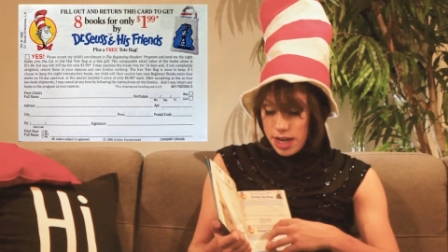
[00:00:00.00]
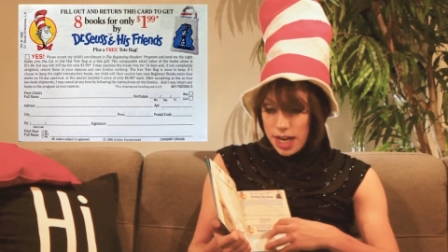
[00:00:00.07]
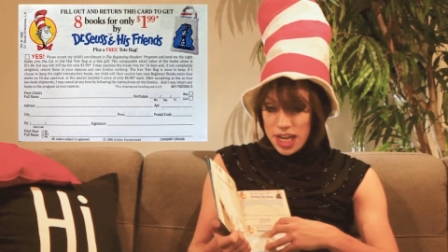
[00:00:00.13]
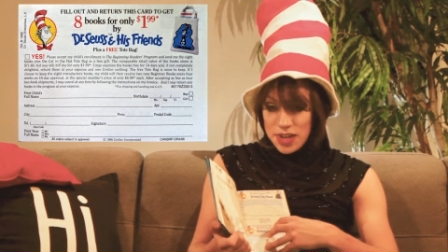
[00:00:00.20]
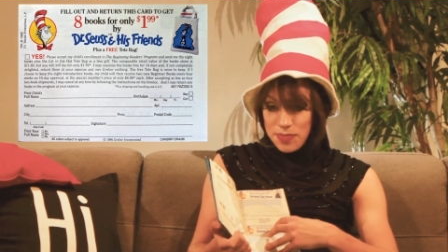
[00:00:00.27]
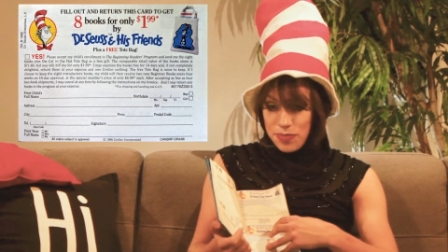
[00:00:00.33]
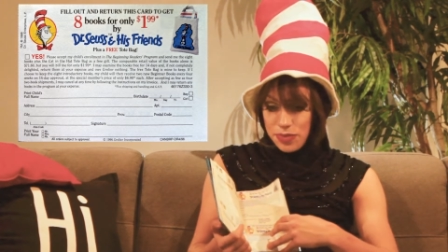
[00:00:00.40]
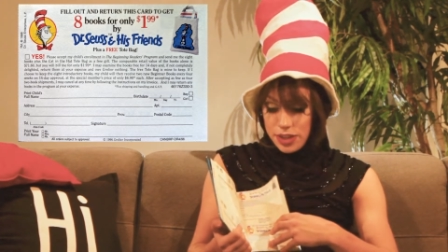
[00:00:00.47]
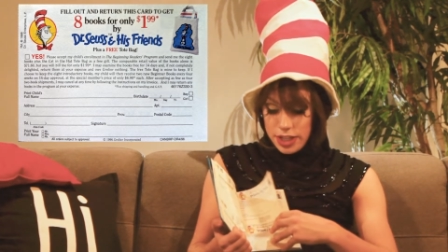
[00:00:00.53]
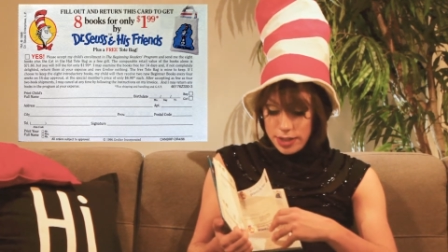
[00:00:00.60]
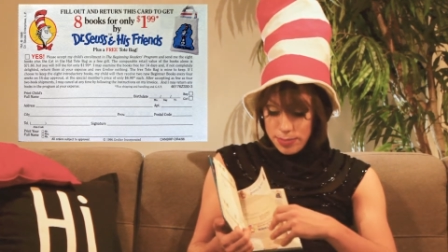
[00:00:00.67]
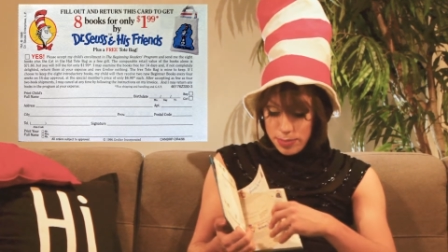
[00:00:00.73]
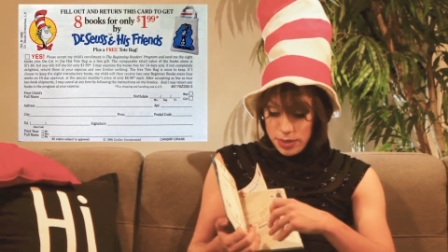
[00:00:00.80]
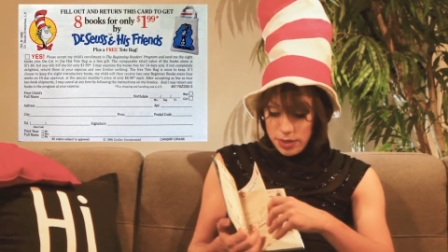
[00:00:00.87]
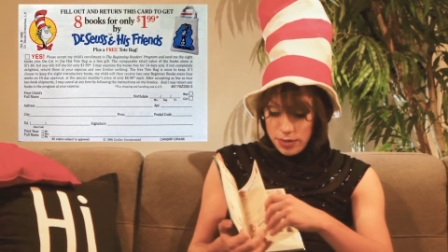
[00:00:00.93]
Um,
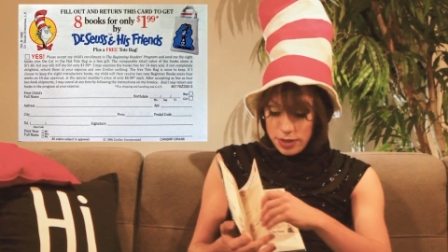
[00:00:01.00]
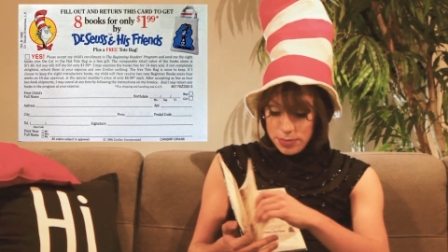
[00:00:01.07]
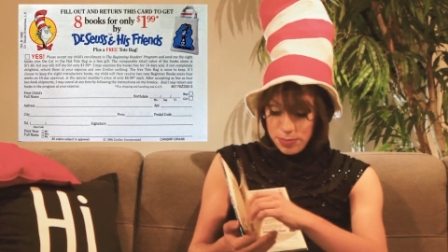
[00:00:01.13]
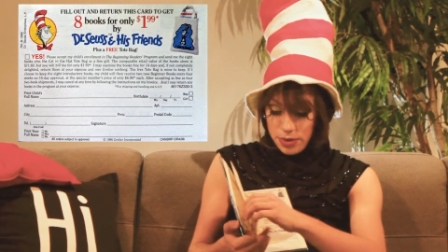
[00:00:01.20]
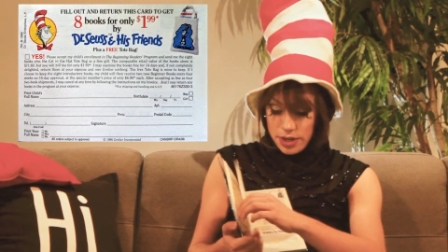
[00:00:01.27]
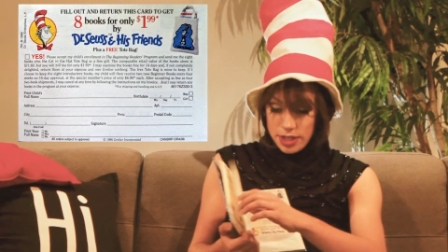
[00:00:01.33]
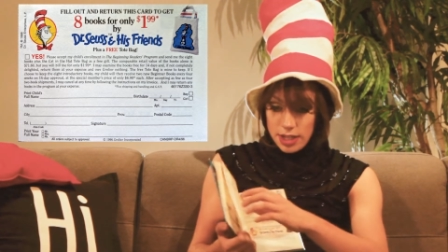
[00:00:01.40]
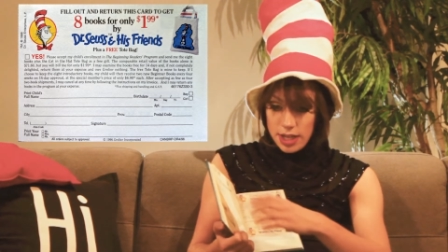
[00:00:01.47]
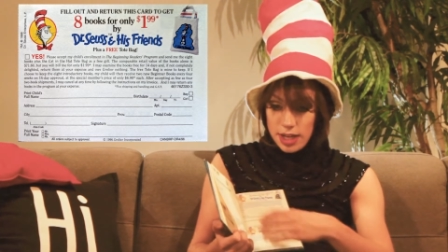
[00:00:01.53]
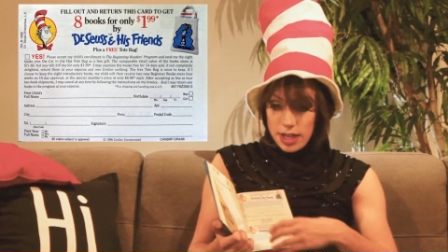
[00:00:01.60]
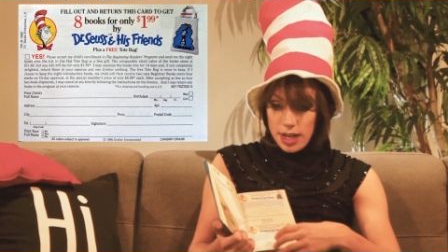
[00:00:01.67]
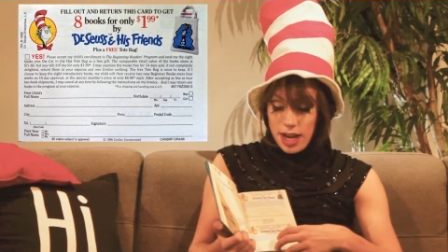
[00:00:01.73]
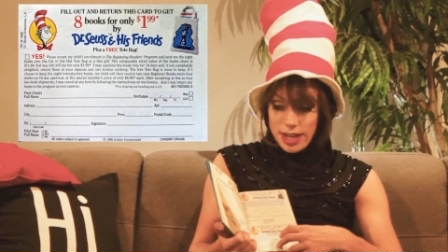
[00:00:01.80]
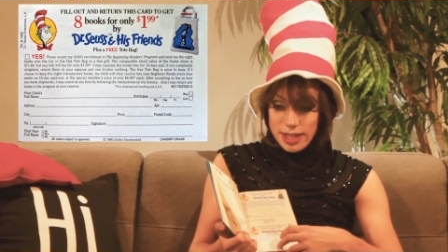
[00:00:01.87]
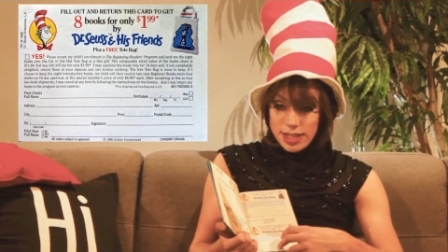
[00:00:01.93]
this book was printed
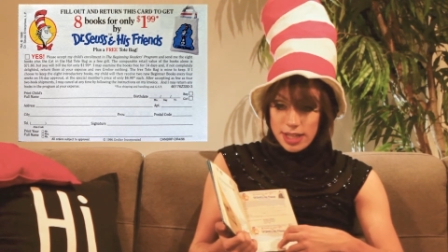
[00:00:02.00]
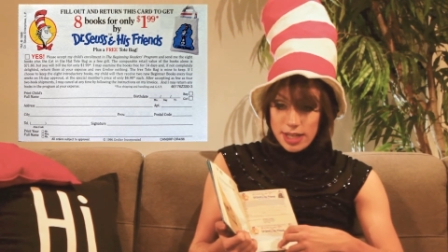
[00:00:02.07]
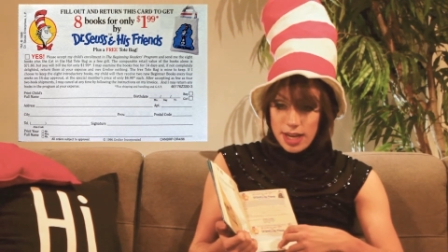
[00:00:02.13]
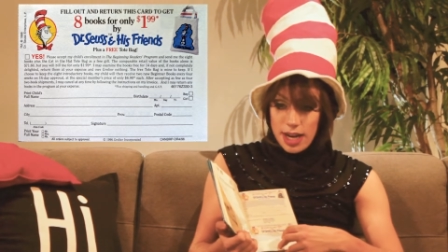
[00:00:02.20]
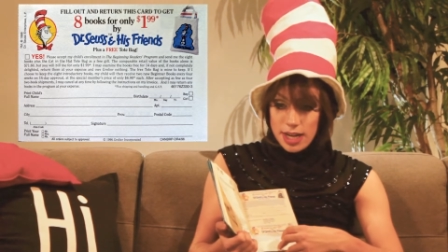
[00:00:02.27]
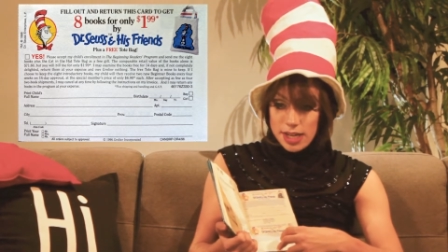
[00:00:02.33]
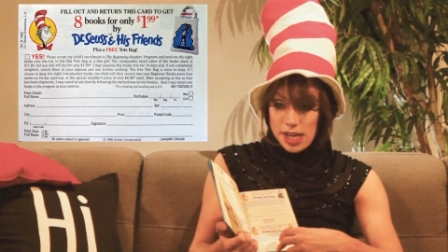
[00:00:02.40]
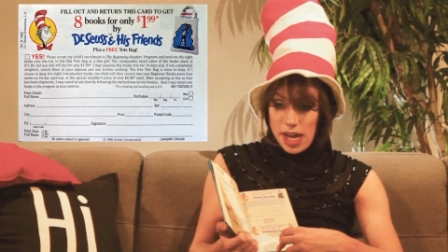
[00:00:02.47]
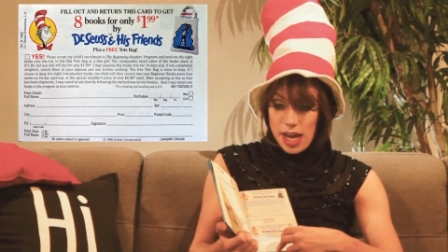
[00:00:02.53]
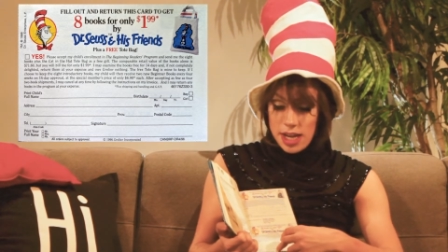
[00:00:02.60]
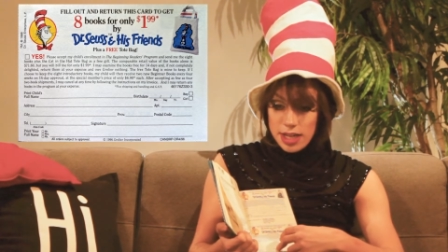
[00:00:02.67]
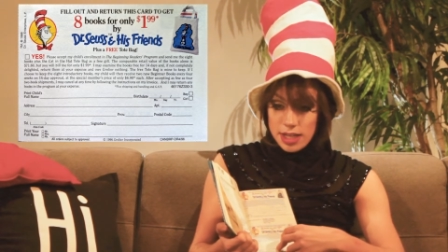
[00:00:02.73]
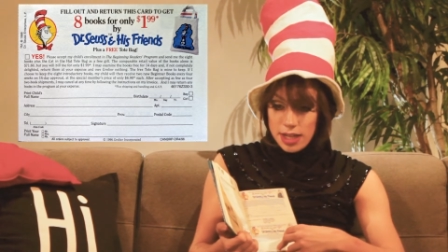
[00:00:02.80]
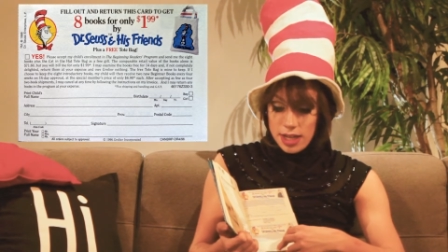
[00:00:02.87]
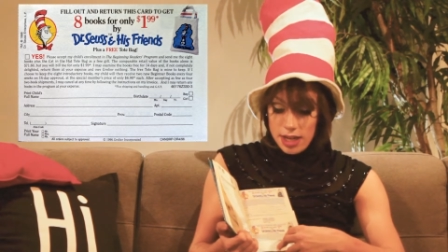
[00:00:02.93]
in
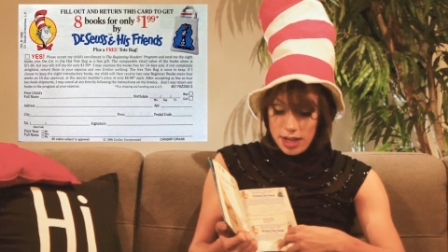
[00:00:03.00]
1998,